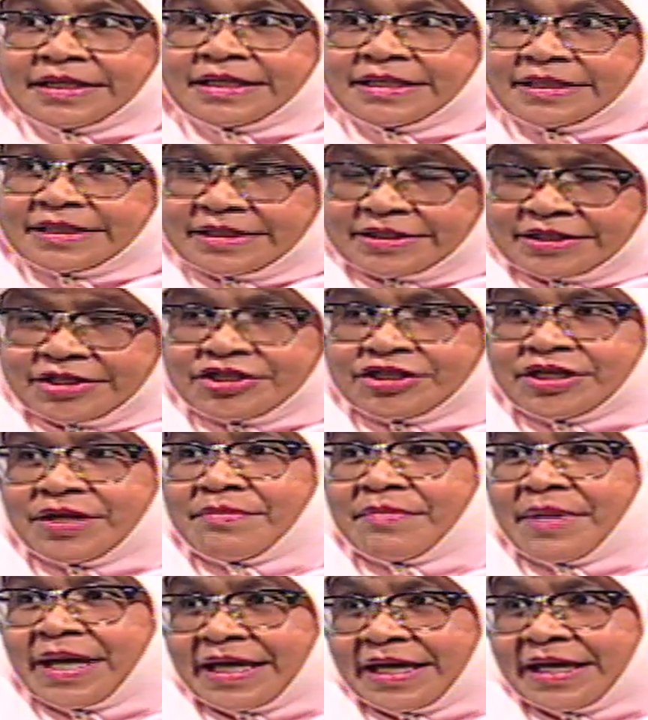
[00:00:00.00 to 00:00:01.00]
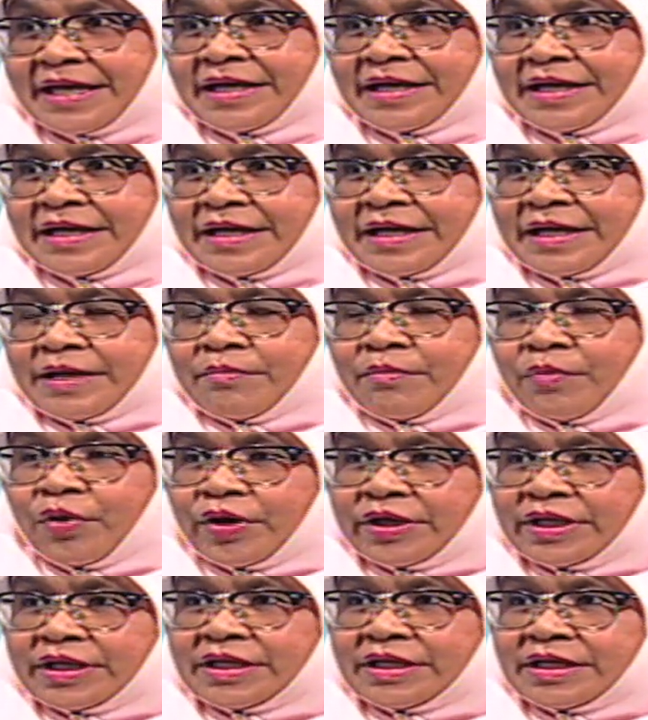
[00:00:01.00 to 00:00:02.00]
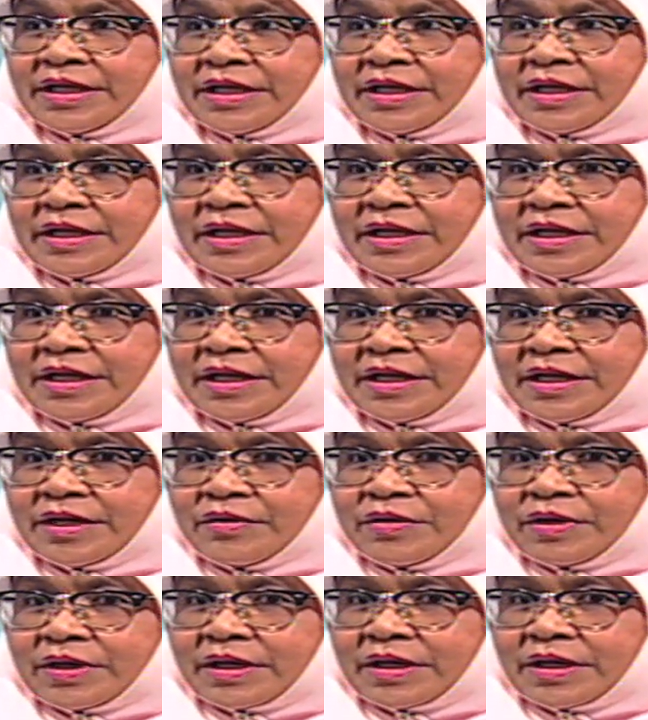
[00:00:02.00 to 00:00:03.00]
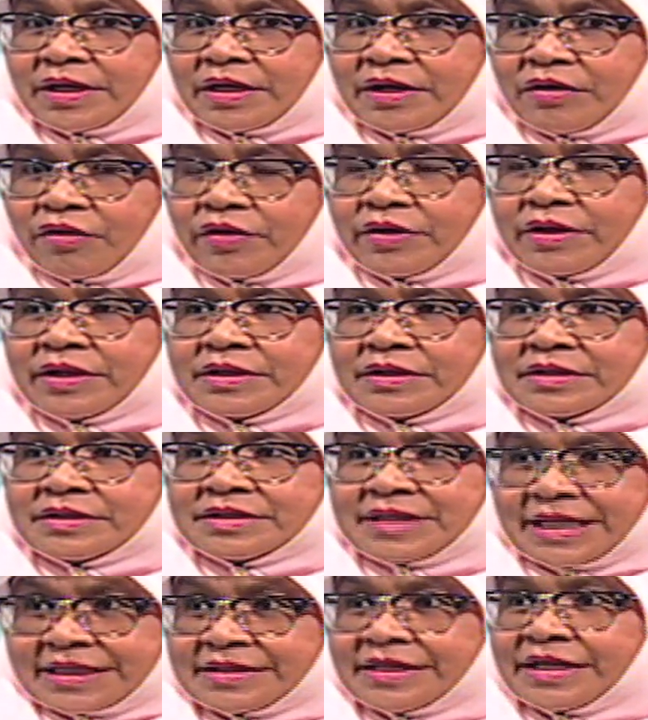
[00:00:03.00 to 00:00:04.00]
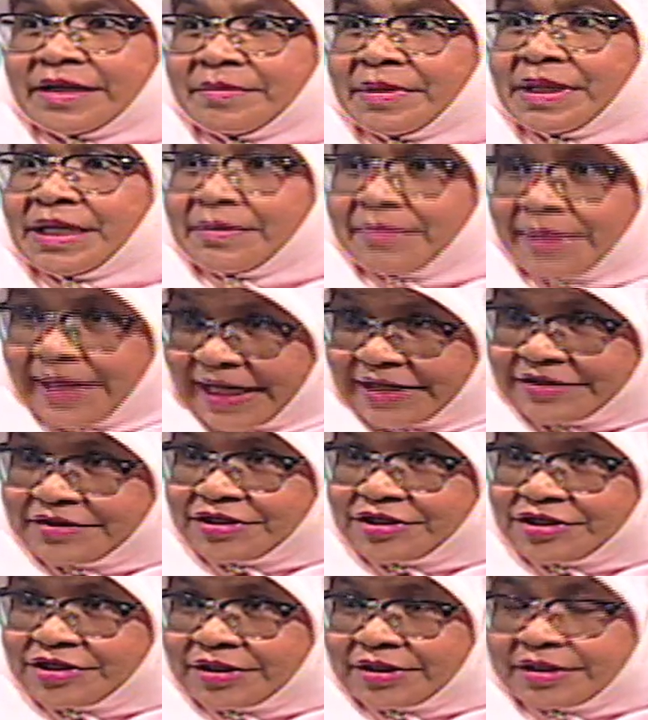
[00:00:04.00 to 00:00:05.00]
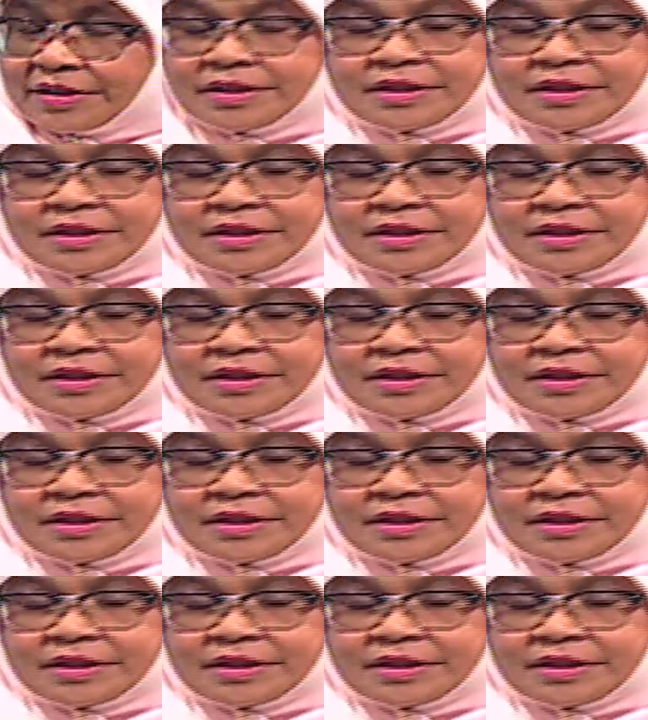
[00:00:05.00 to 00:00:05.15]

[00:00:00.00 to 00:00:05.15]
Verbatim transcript: decision-making body uh, uh, on sustainable urbanization.